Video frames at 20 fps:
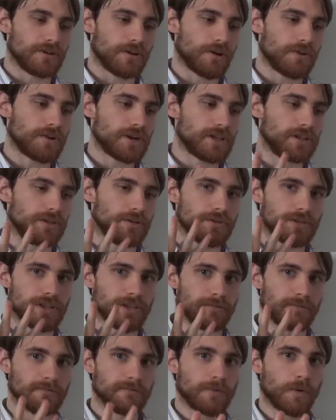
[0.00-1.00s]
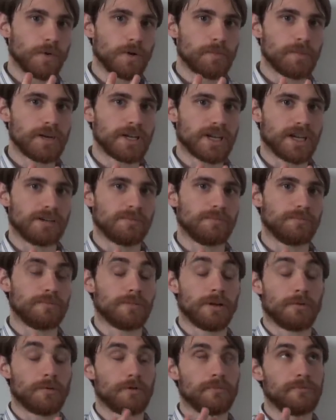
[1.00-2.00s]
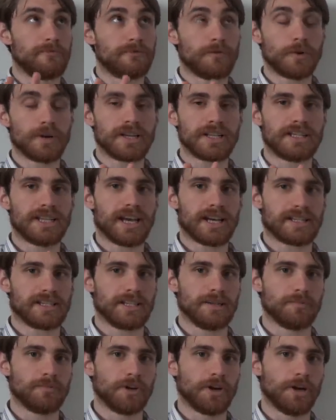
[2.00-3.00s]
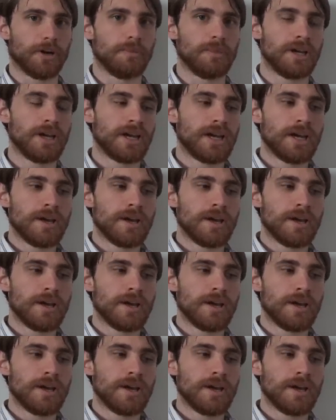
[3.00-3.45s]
You're already losing four, become, or four Gitaxian Probe,